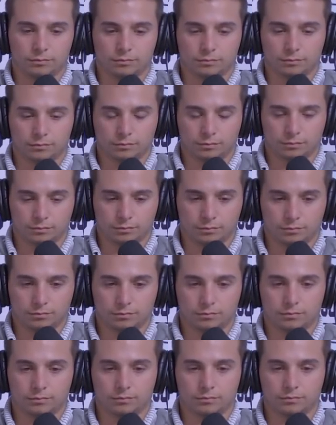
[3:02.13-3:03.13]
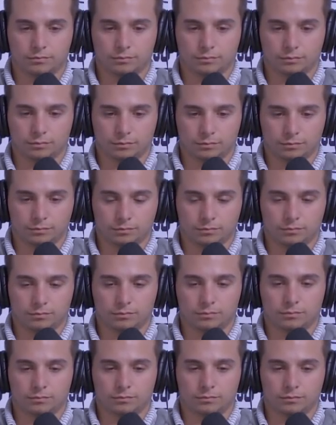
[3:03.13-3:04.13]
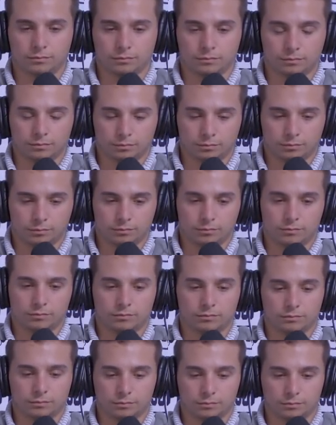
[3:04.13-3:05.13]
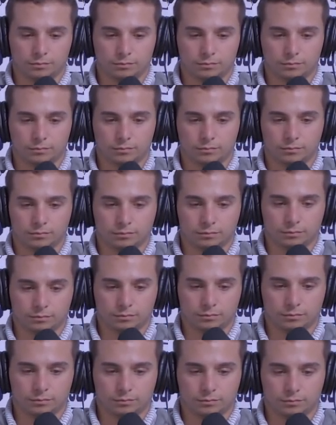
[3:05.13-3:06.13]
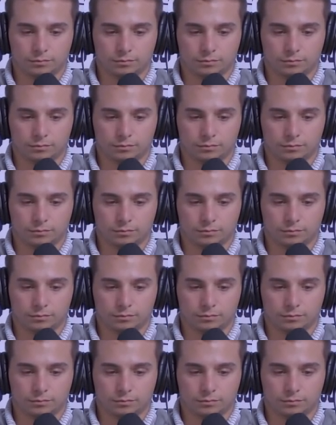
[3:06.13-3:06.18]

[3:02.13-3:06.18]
The person shown says nothing.